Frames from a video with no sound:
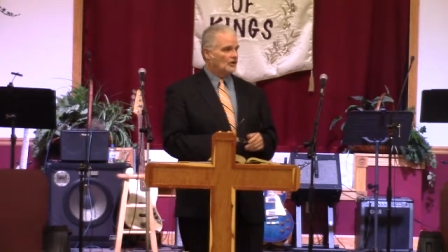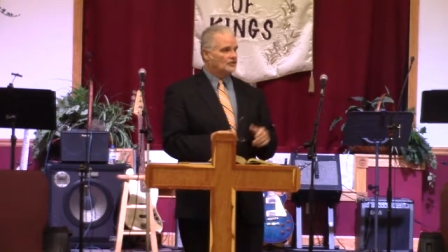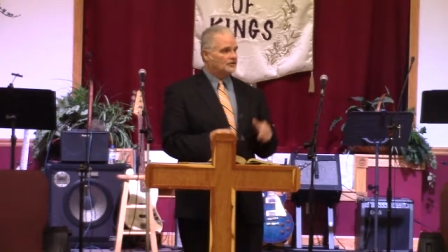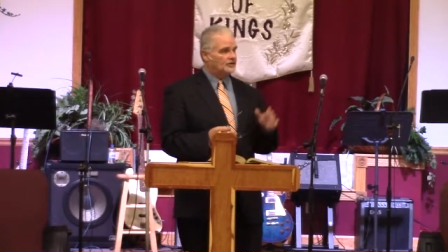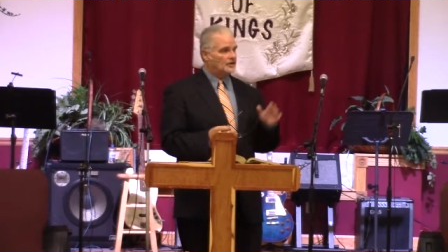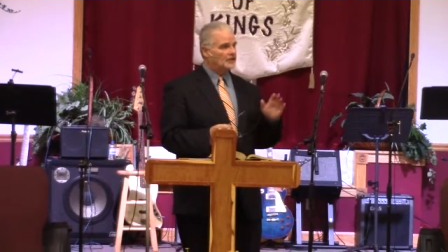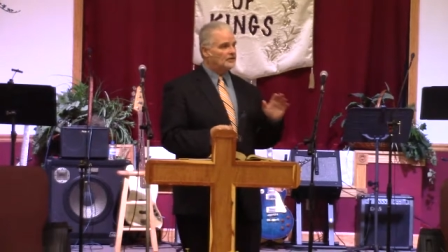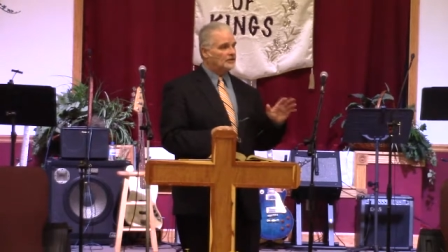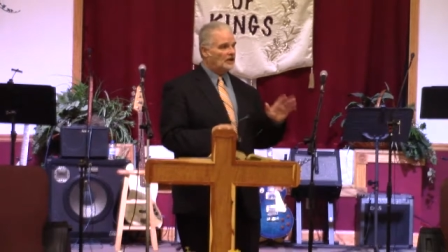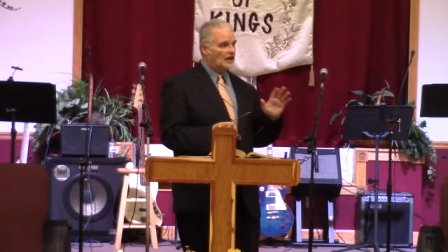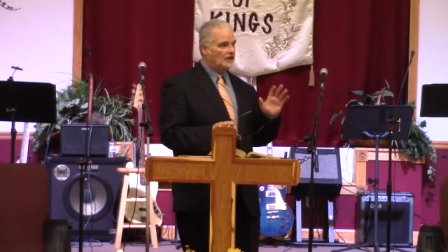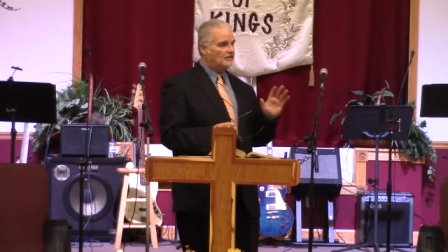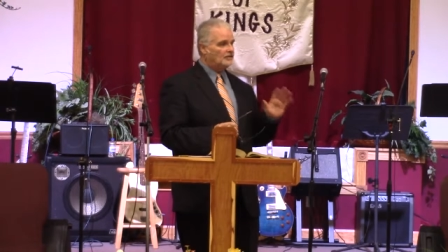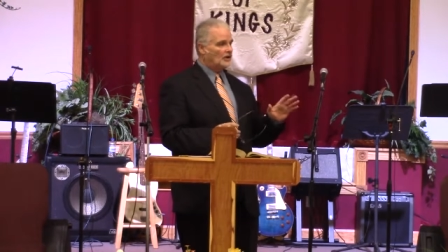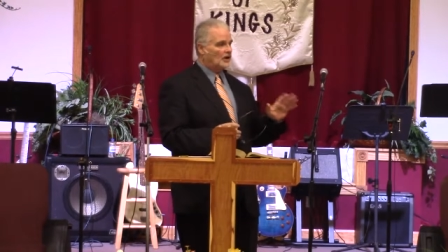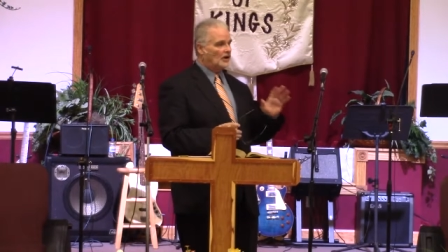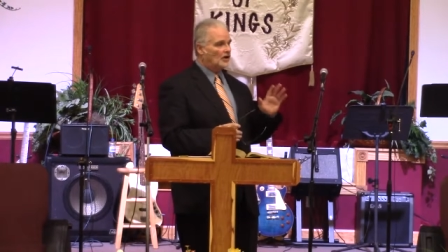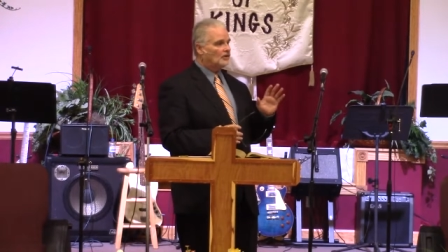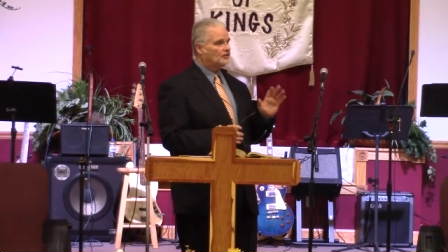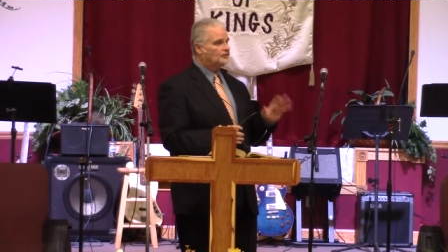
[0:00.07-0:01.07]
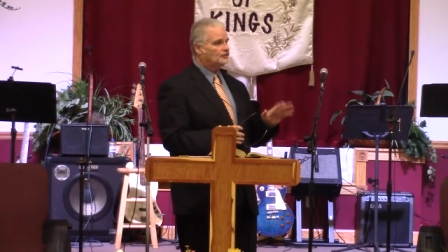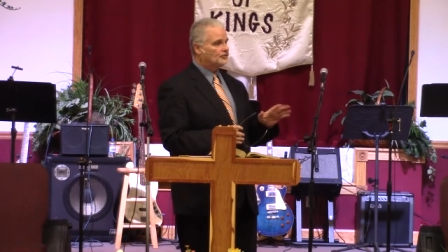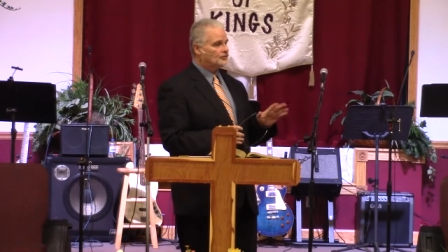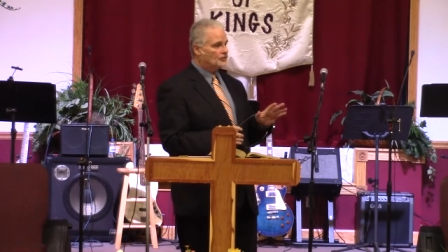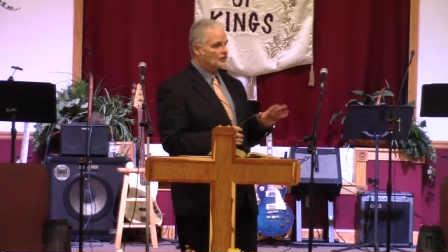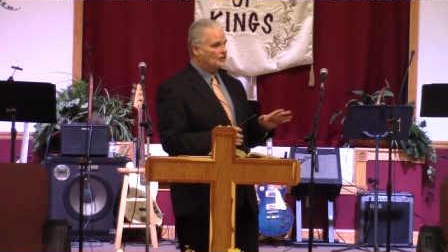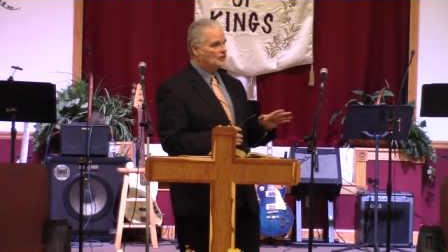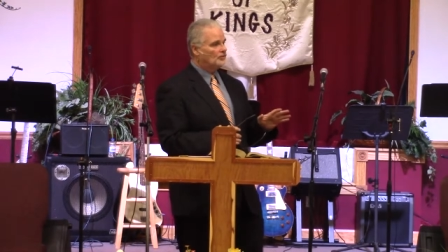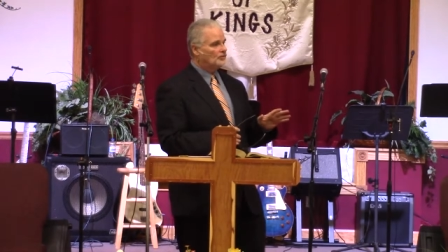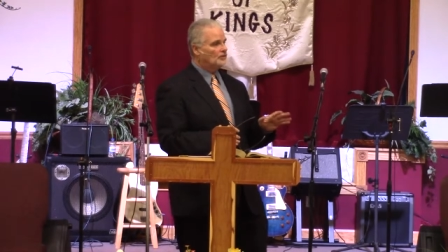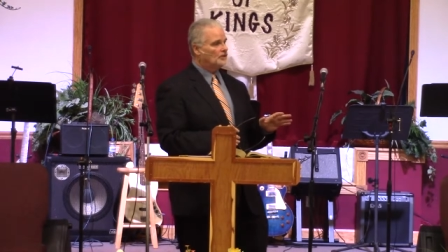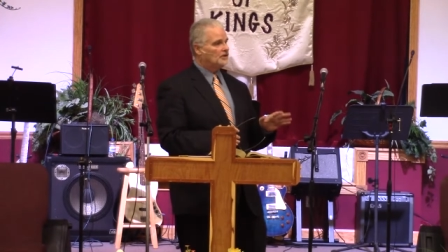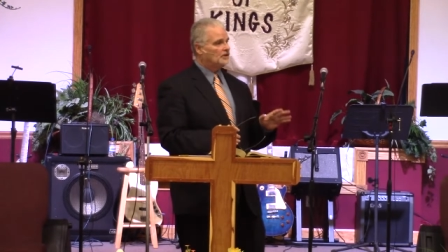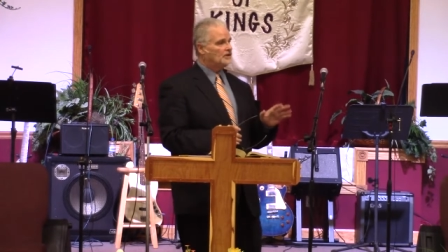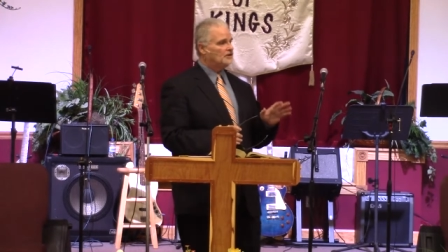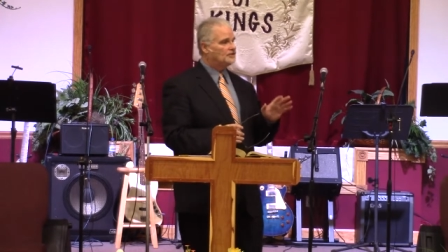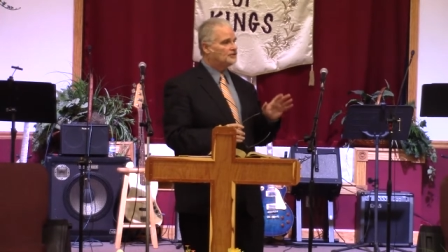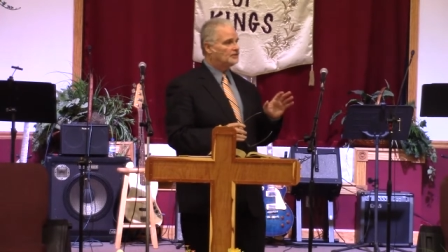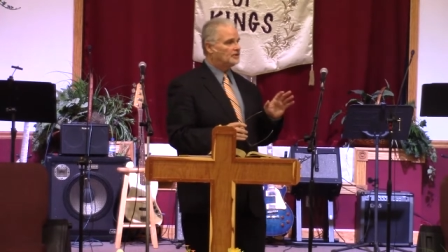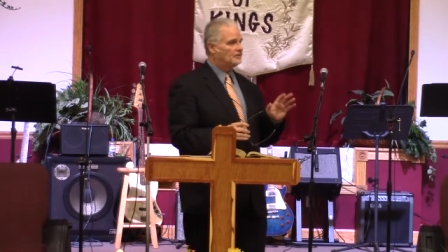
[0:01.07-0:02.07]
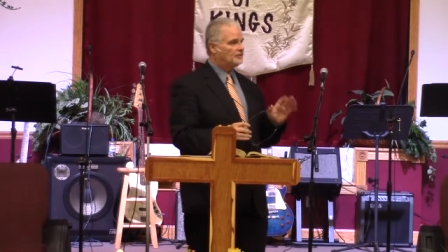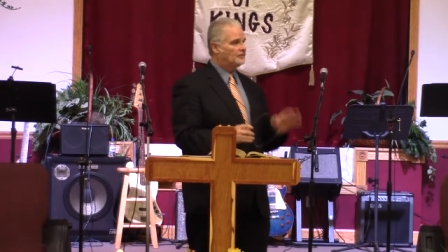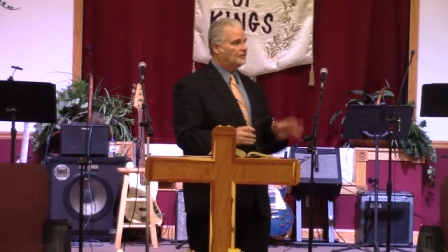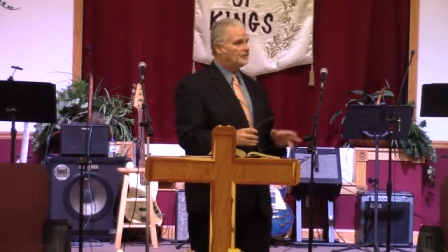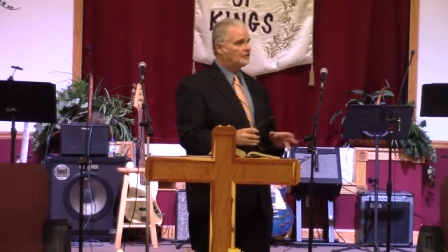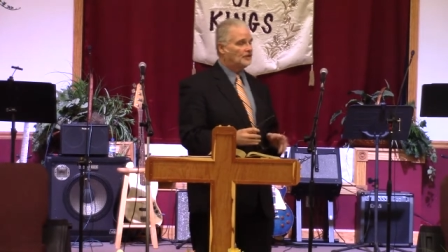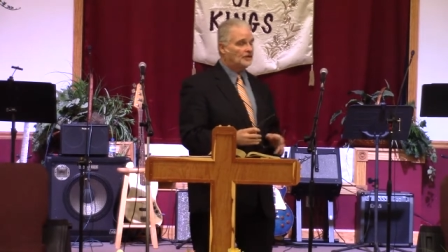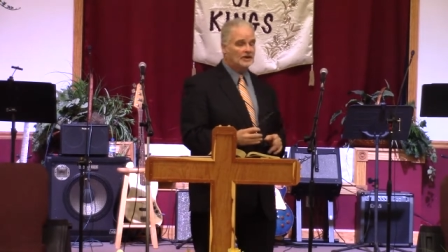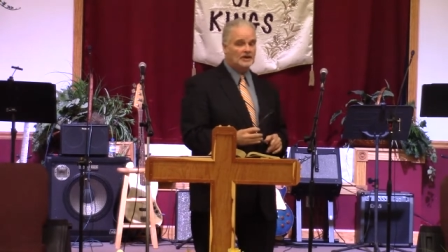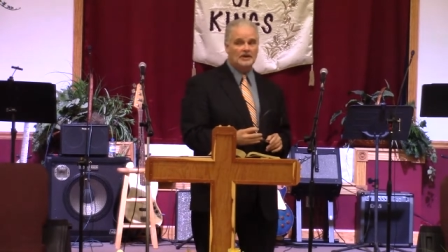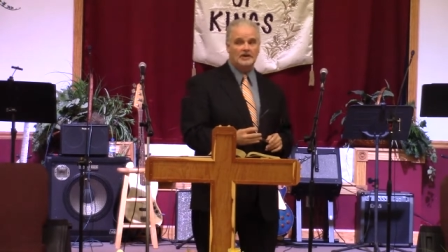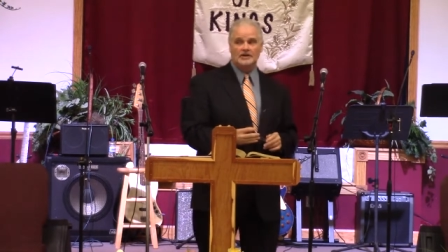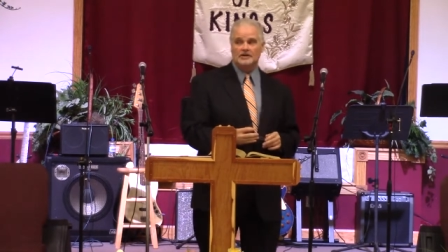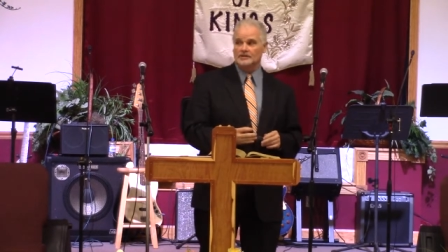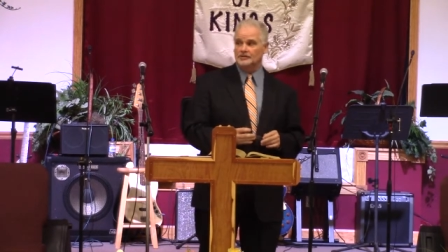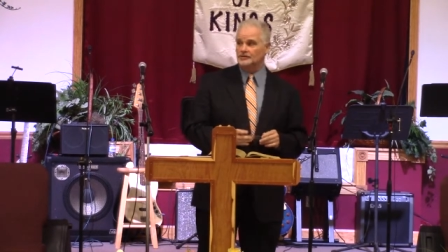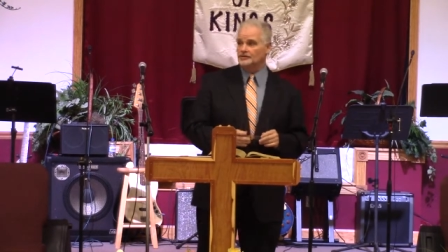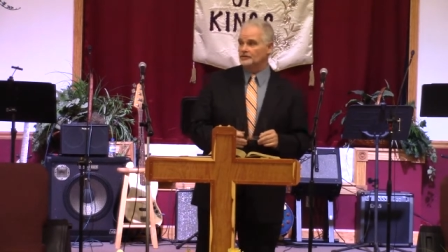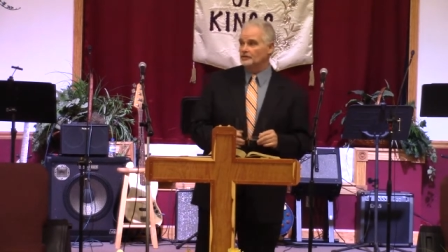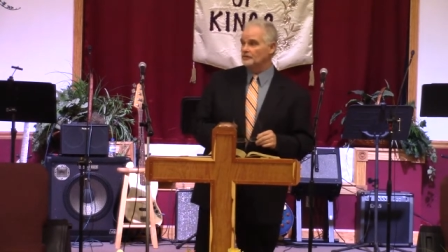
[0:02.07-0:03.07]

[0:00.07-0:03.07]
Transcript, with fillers: And, and there are truly some things